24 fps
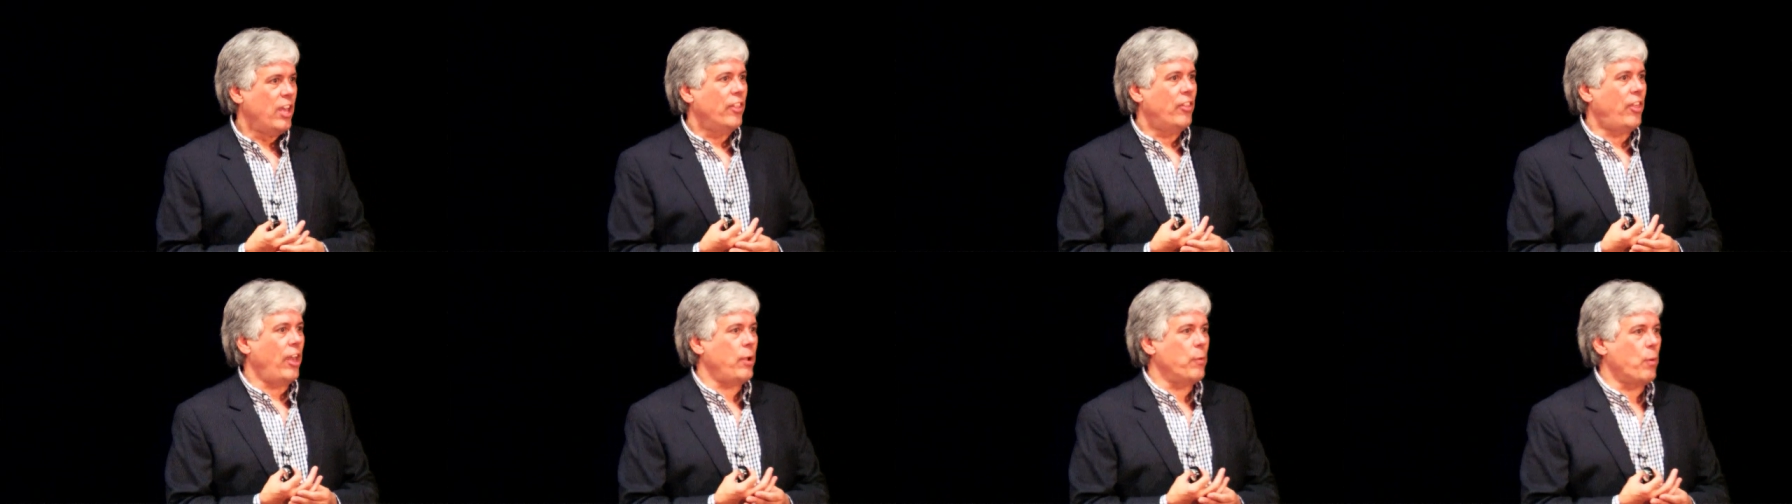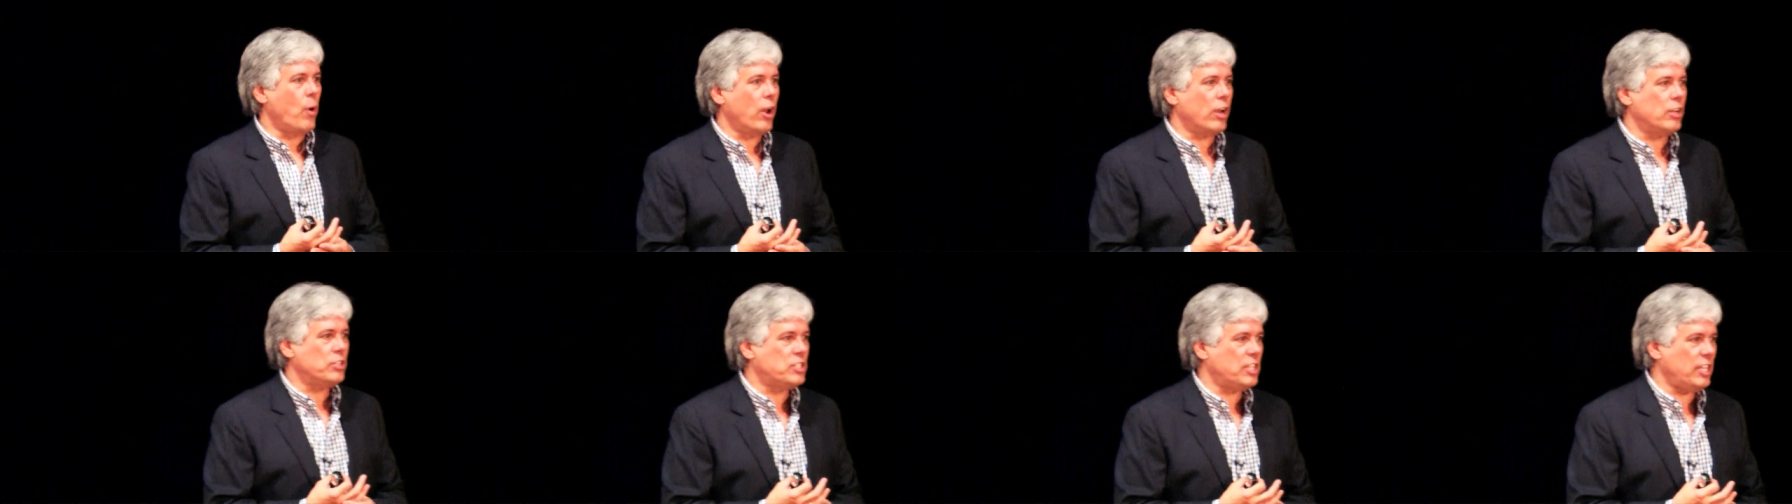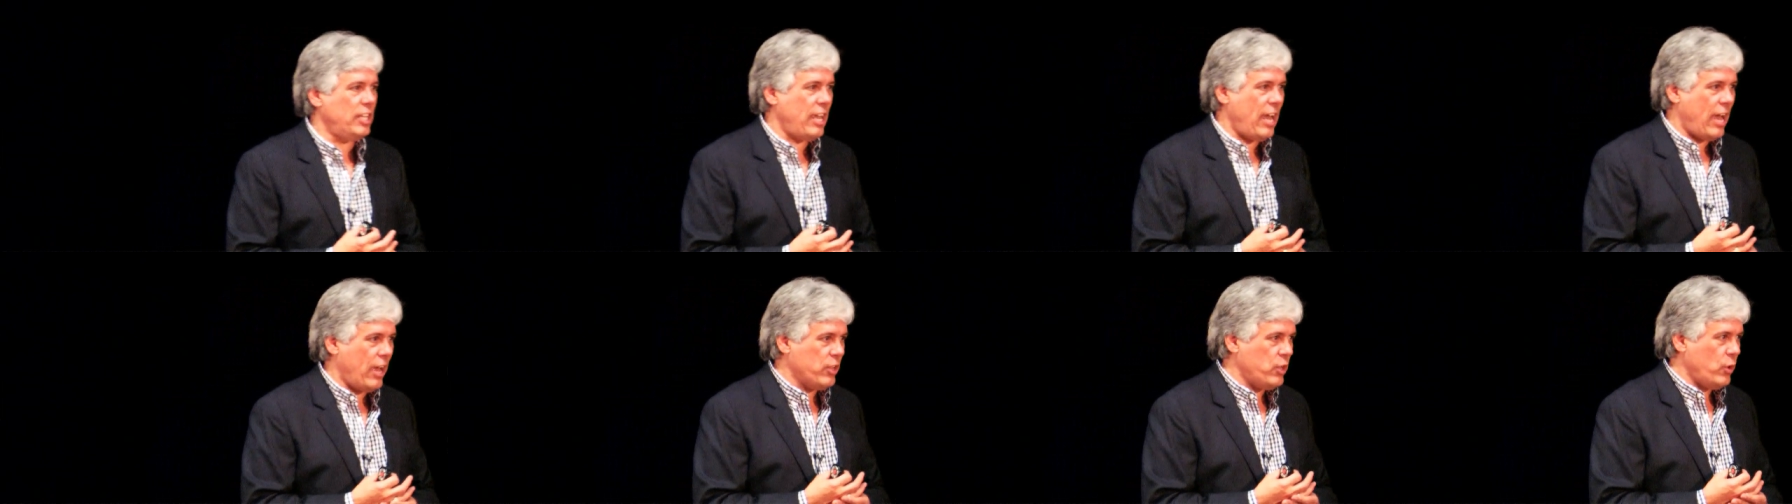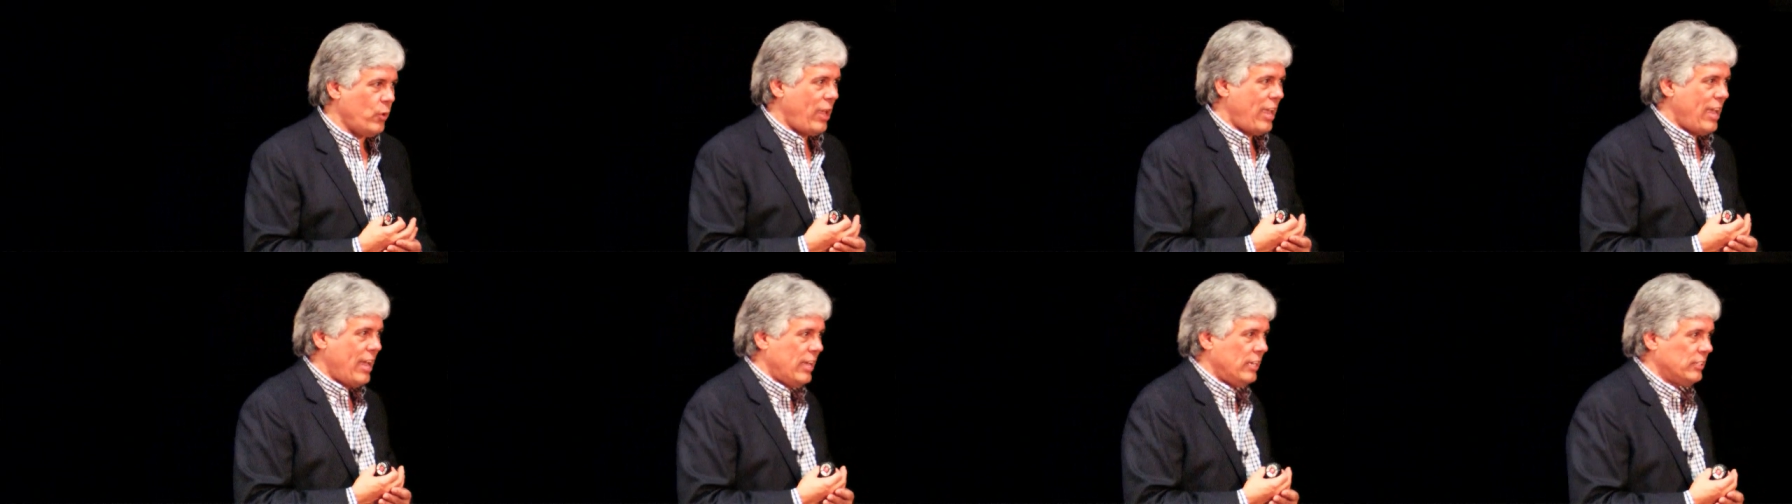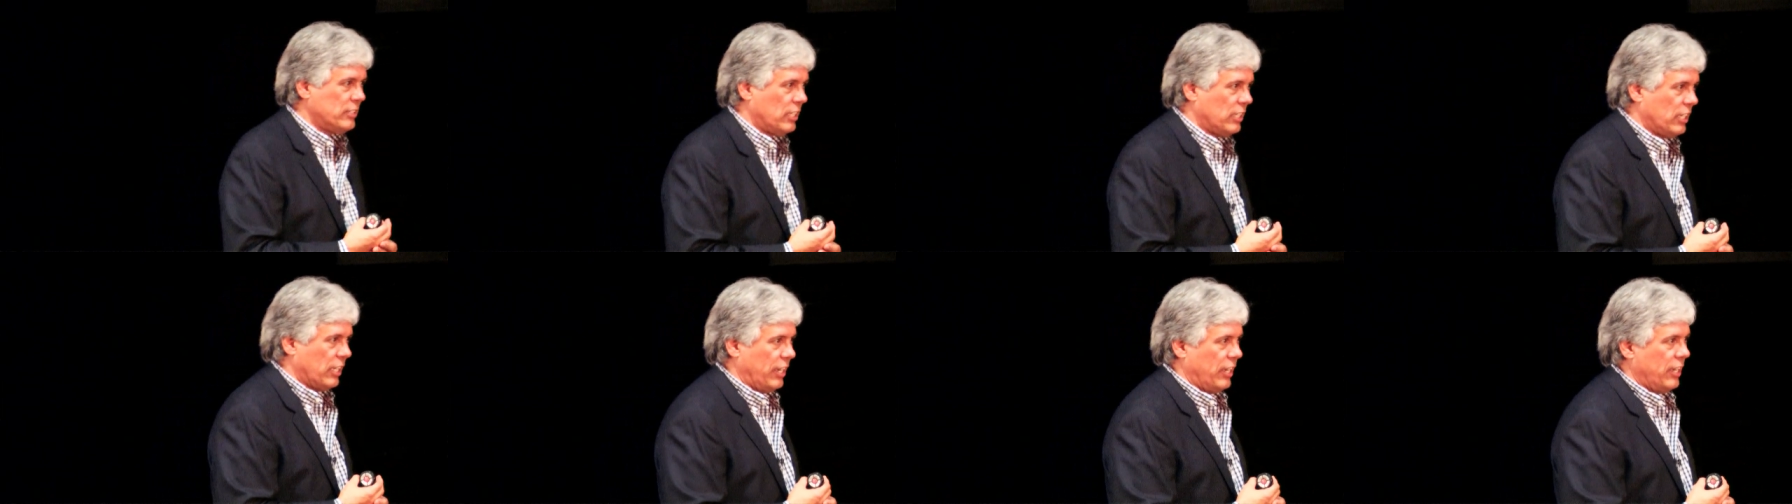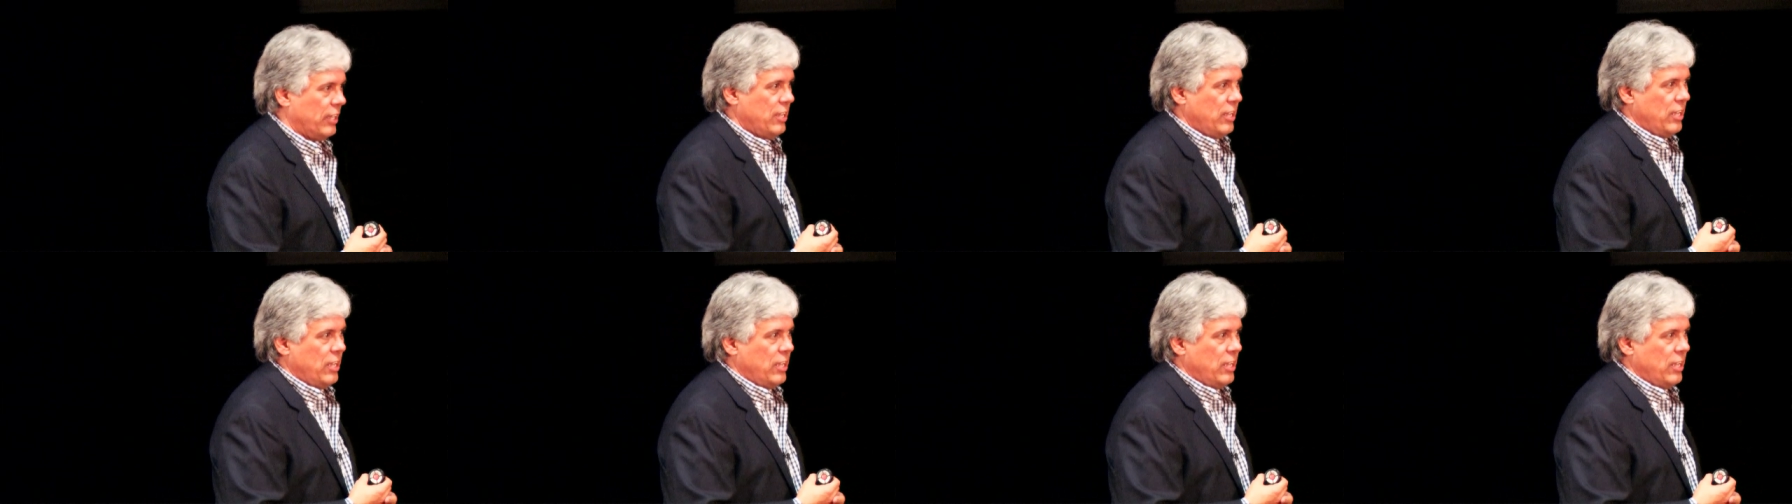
They want to see how you handle it.